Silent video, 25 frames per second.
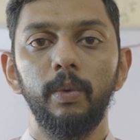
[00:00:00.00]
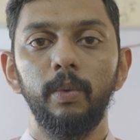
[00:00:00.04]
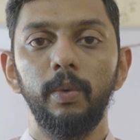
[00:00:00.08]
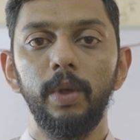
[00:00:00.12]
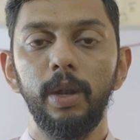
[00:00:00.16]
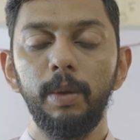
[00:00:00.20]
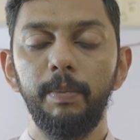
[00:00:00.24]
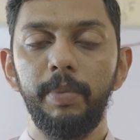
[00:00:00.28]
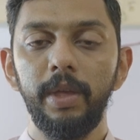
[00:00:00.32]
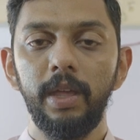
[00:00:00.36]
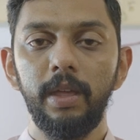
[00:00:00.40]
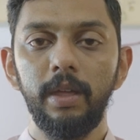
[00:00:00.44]

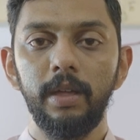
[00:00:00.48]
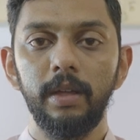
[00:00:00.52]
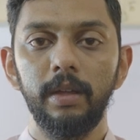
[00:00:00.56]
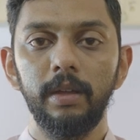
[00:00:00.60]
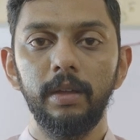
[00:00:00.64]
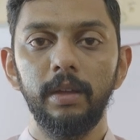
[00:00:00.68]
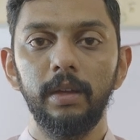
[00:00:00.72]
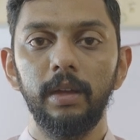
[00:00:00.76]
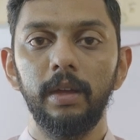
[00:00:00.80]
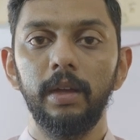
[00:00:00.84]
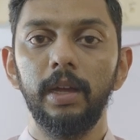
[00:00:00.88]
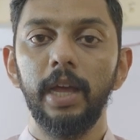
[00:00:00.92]
will be
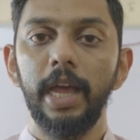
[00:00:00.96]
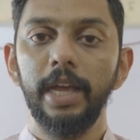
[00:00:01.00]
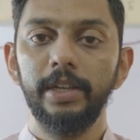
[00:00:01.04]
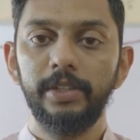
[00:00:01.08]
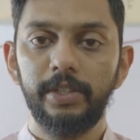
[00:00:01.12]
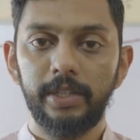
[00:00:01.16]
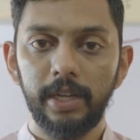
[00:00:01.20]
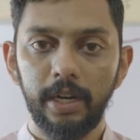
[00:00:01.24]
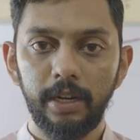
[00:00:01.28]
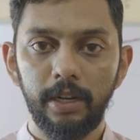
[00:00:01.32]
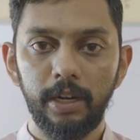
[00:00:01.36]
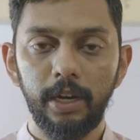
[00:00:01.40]

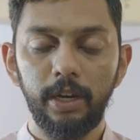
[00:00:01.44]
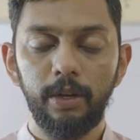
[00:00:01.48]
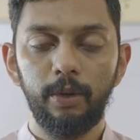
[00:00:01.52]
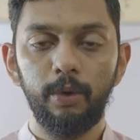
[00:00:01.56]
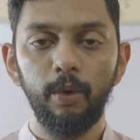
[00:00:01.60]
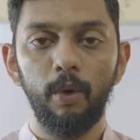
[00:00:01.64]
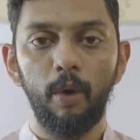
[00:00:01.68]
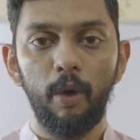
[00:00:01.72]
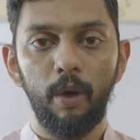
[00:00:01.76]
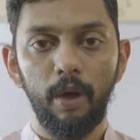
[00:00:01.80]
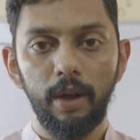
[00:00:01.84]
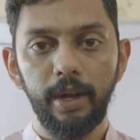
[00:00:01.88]
extended
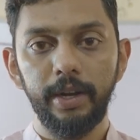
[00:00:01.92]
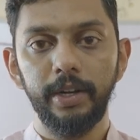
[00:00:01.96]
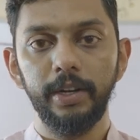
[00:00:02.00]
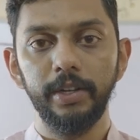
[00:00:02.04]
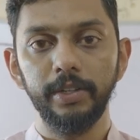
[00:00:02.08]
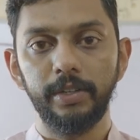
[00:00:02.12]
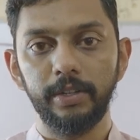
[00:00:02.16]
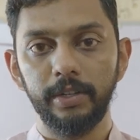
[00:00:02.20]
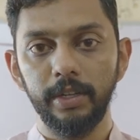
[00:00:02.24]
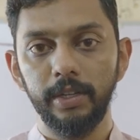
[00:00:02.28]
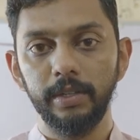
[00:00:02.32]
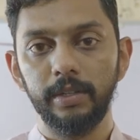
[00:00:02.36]
to all
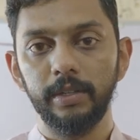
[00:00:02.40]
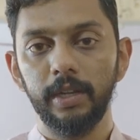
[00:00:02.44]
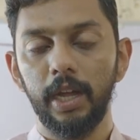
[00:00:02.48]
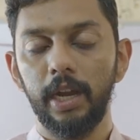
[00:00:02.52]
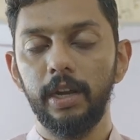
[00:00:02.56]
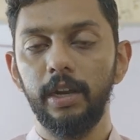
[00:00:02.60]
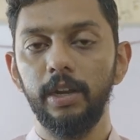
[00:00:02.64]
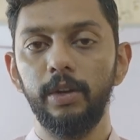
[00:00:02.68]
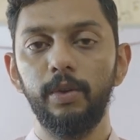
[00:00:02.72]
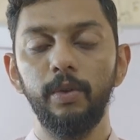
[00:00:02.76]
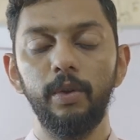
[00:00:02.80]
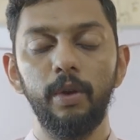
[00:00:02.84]
industries
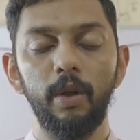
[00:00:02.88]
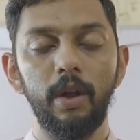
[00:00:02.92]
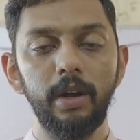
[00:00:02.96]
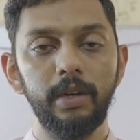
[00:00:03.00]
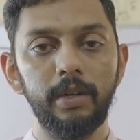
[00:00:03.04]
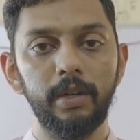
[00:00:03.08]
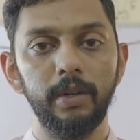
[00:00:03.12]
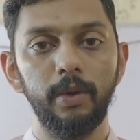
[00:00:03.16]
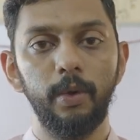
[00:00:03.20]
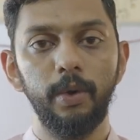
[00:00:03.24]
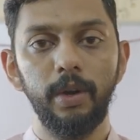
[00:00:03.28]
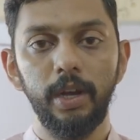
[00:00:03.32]
and it will
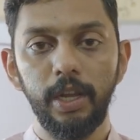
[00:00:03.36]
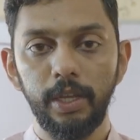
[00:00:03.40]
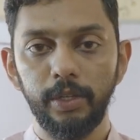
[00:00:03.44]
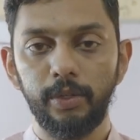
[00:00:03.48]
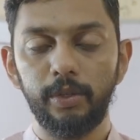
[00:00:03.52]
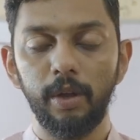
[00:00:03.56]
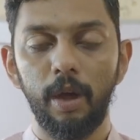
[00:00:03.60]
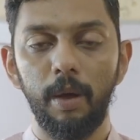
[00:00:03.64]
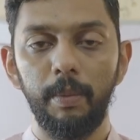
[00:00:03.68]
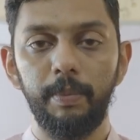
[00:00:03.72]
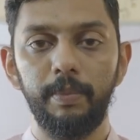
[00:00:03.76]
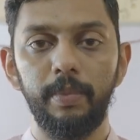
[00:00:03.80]
not only
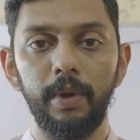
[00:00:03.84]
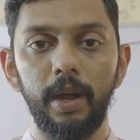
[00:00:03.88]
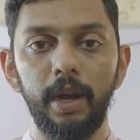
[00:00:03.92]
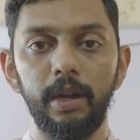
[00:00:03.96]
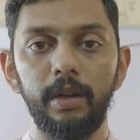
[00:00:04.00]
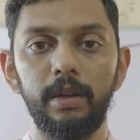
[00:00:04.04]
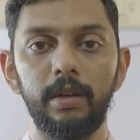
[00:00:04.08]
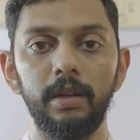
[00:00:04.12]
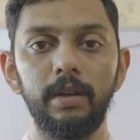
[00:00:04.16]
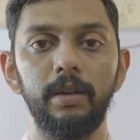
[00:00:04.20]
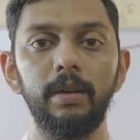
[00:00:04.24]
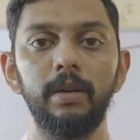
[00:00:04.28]
stop
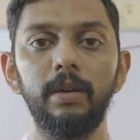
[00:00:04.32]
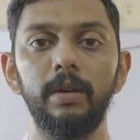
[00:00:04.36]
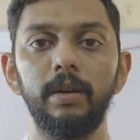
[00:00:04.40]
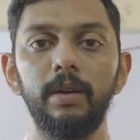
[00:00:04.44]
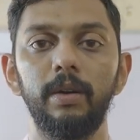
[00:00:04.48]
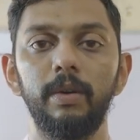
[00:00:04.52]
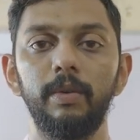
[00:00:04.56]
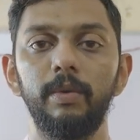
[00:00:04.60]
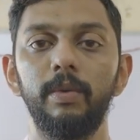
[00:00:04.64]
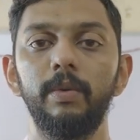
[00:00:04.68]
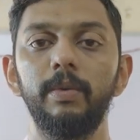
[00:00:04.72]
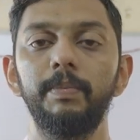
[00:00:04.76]
at
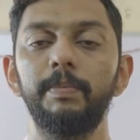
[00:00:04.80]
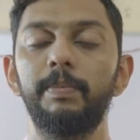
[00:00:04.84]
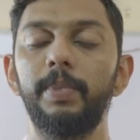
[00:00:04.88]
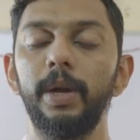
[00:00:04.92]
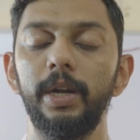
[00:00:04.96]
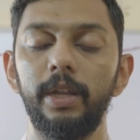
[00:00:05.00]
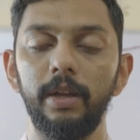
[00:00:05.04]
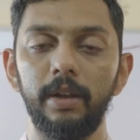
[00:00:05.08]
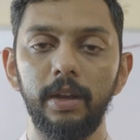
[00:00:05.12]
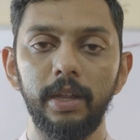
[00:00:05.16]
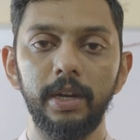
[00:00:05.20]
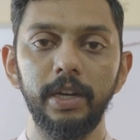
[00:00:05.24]

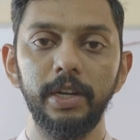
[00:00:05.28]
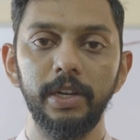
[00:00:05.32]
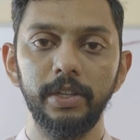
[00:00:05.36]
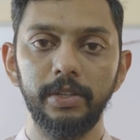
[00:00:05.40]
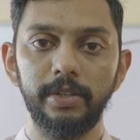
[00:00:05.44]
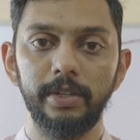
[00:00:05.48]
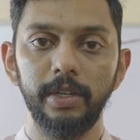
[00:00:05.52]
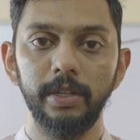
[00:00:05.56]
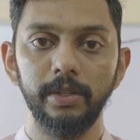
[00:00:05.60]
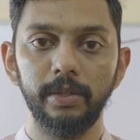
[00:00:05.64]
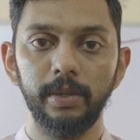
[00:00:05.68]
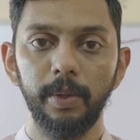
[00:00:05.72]
particular
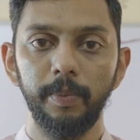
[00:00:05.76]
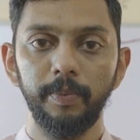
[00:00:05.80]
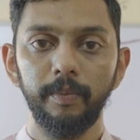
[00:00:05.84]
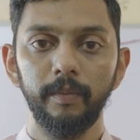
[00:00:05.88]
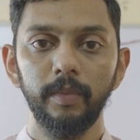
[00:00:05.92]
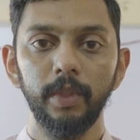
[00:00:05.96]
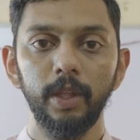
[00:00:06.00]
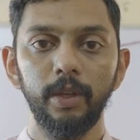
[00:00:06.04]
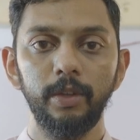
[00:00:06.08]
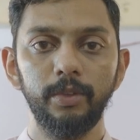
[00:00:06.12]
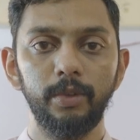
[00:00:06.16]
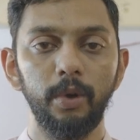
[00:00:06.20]
industries.
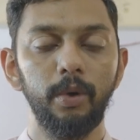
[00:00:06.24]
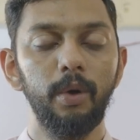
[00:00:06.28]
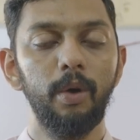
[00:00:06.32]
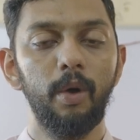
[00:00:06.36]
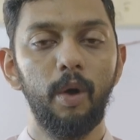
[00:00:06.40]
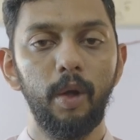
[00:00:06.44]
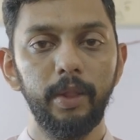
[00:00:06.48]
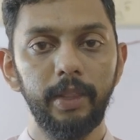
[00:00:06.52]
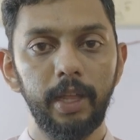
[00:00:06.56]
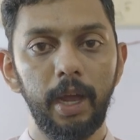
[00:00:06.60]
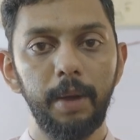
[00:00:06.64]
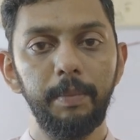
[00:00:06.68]
So
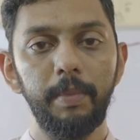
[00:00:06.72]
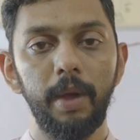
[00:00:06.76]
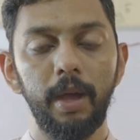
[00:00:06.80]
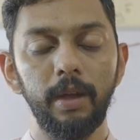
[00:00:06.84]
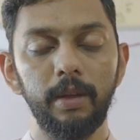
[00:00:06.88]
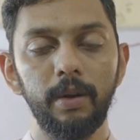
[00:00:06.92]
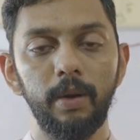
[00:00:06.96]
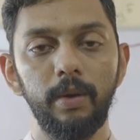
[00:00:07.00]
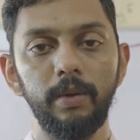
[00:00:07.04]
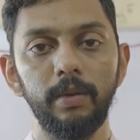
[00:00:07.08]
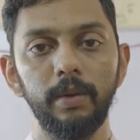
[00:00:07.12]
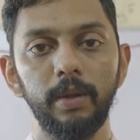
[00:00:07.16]
on that
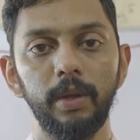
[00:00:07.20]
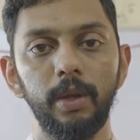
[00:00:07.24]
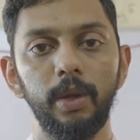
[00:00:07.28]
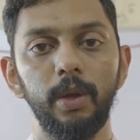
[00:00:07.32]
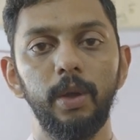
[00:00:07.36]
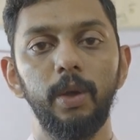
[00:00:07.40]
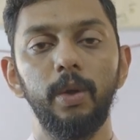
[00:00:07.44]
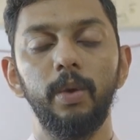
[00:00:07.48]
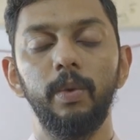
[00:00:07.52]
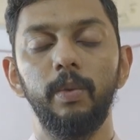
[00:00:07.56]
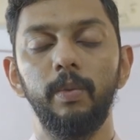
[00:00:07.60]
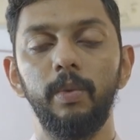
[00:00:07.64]
background,
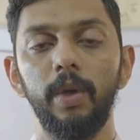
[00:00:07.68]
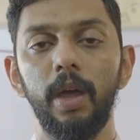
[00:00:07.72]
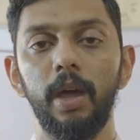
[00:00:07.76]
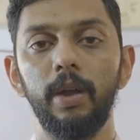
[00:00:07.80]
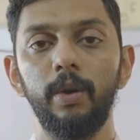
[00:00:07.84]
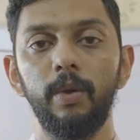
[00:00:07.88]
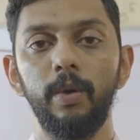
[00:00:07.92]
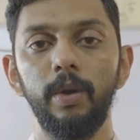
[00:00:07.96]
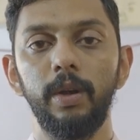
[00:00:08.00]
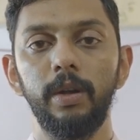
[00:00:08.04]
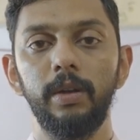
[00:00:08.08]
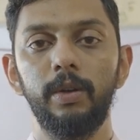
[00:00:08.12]
we are
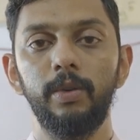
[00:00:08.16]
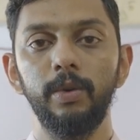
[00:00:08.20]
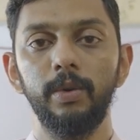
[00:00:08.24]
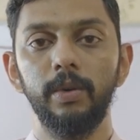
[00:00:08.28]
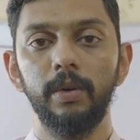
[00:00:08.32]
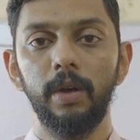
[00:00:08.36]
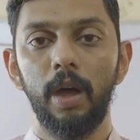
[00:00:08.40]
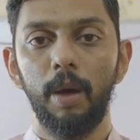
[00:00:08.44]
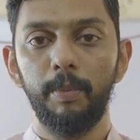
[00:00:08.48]
going to